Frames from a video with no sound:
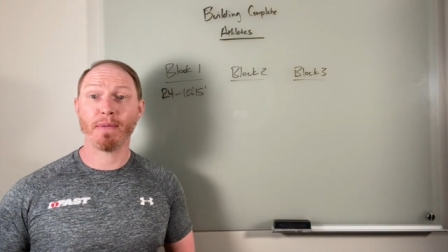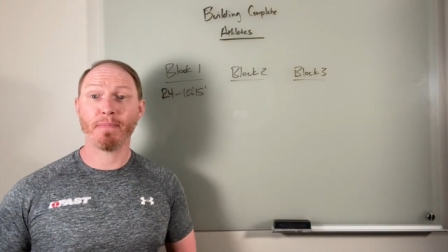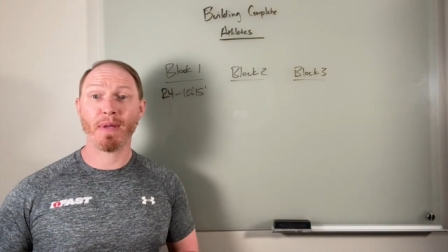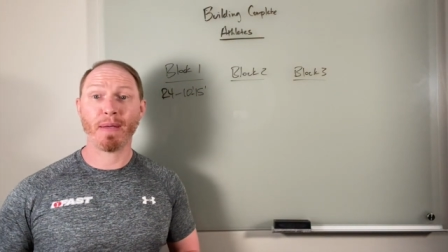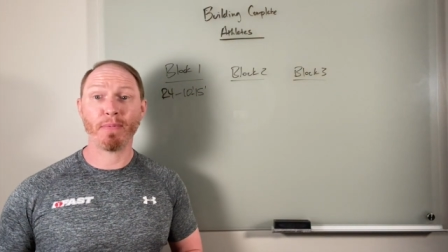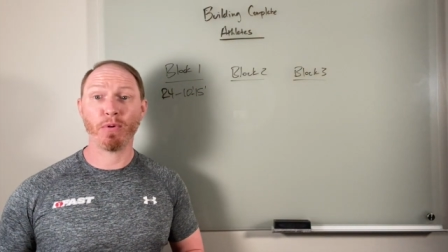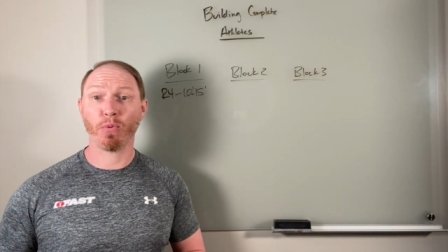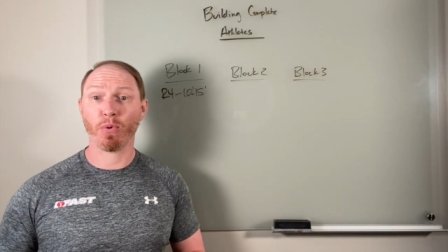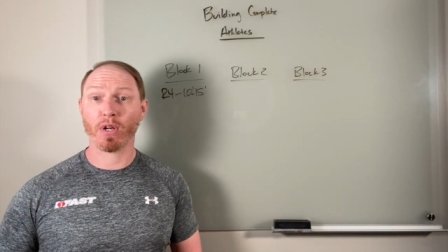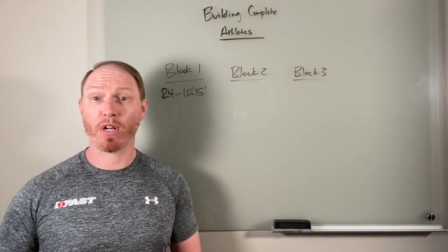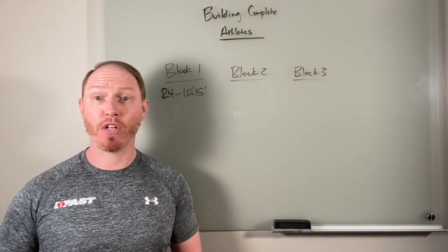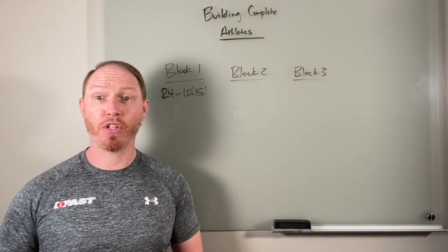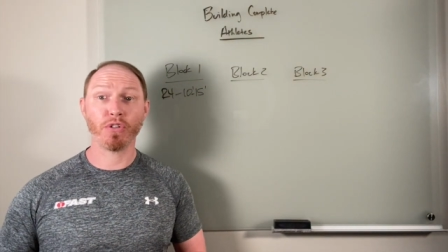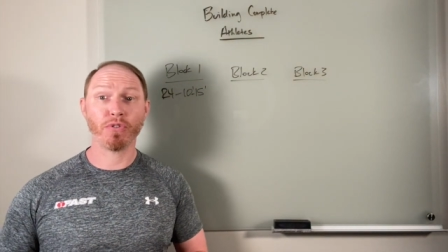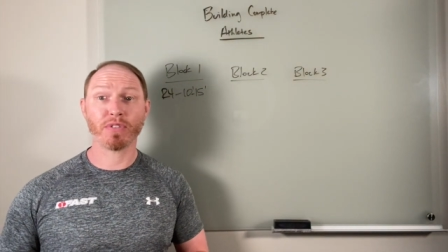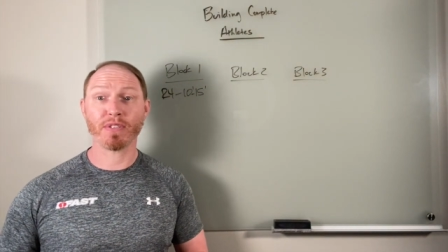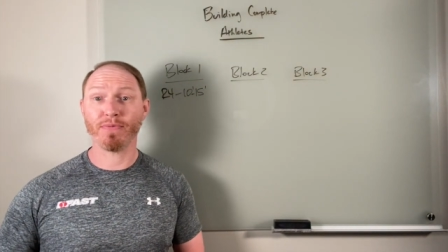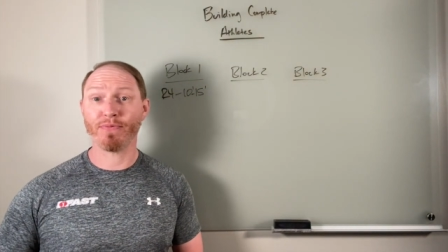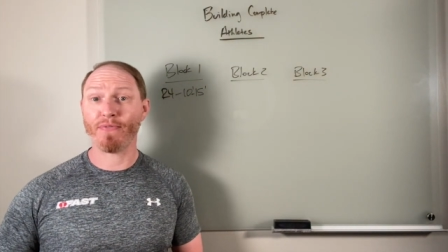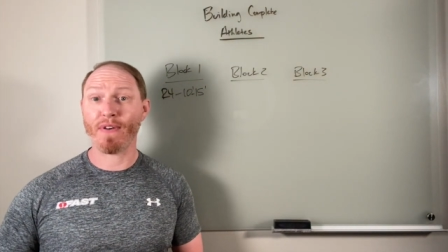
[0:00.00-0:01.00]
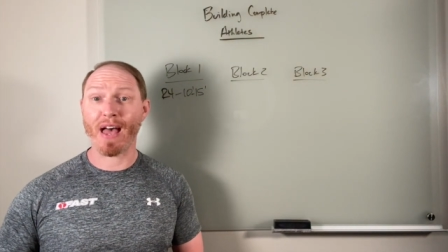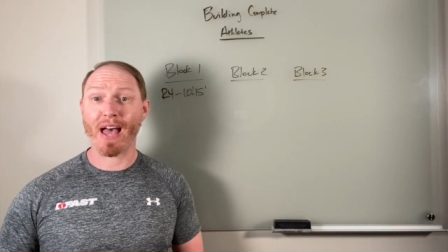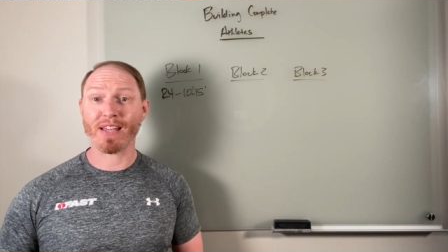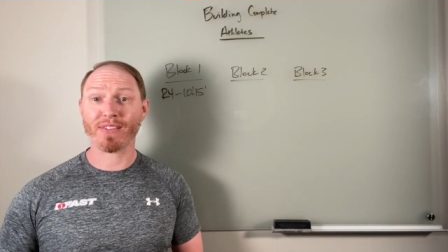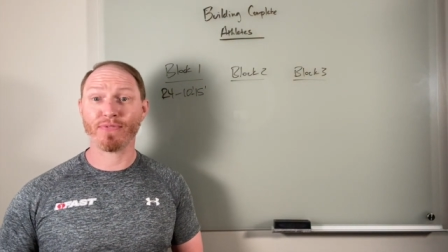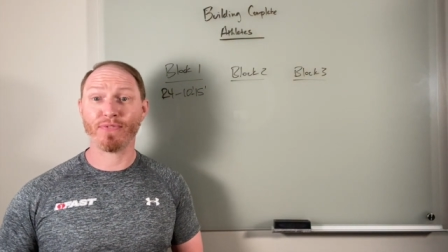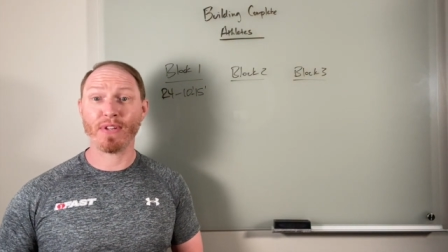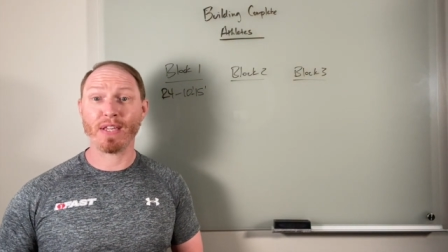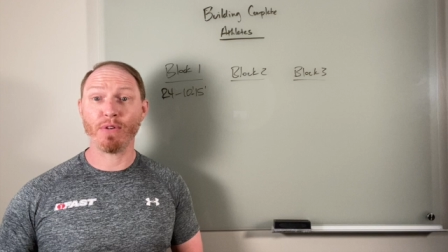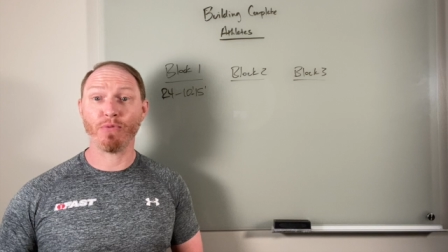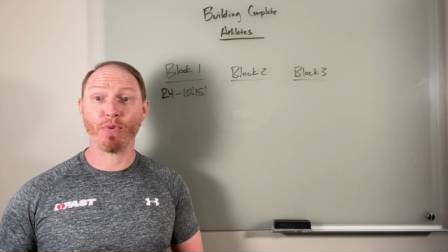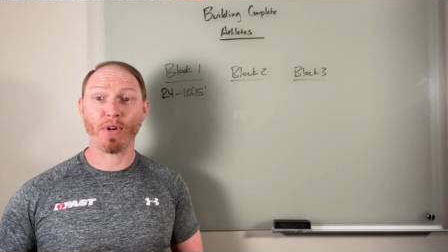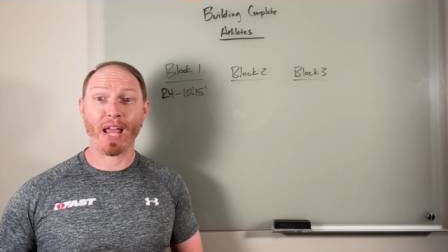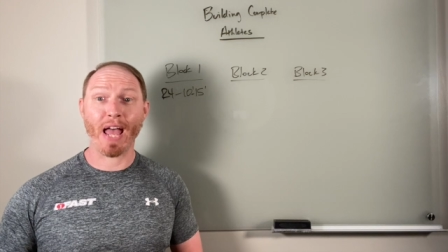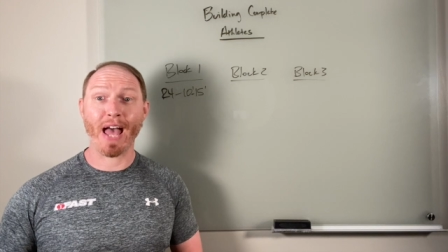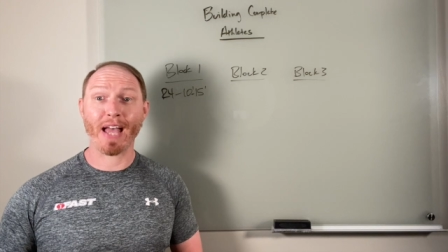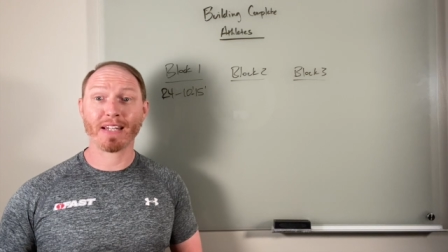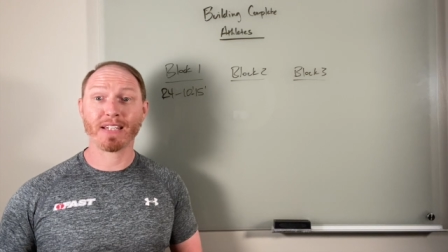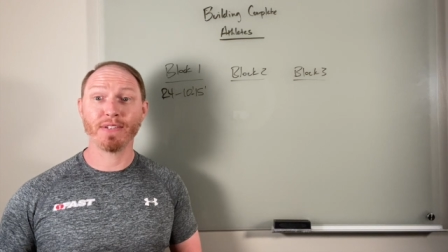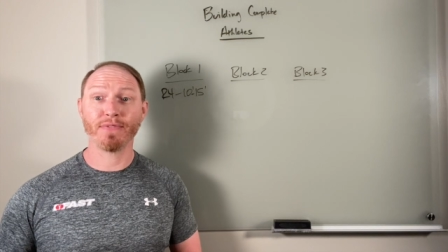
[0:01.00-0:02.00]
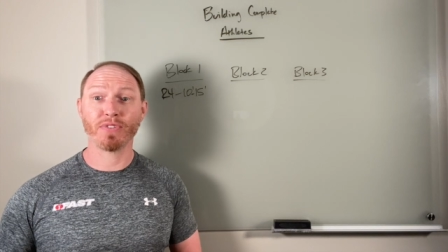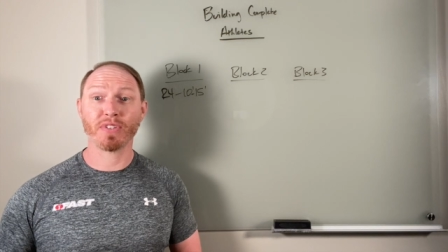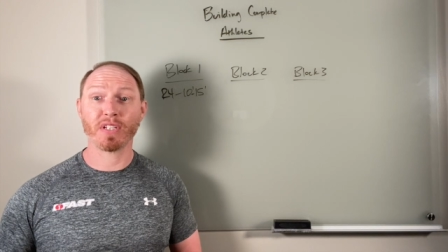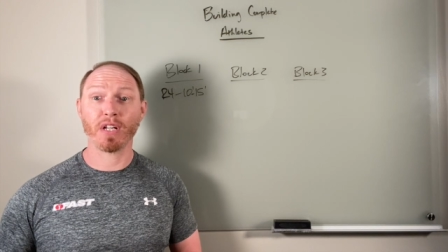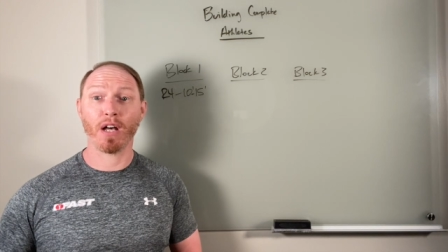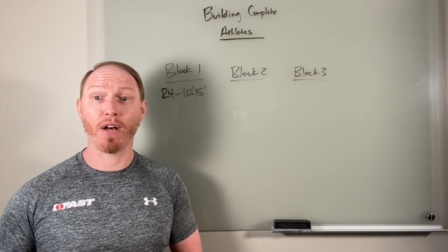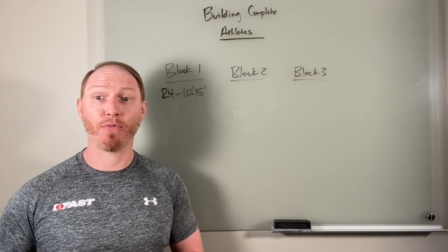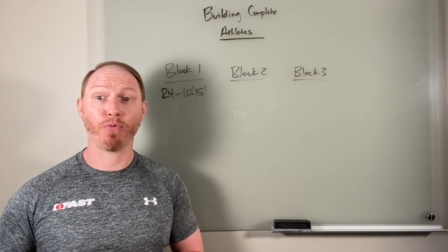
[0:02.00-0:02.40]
Maybe we're going to do some fast feet, reactive stuff.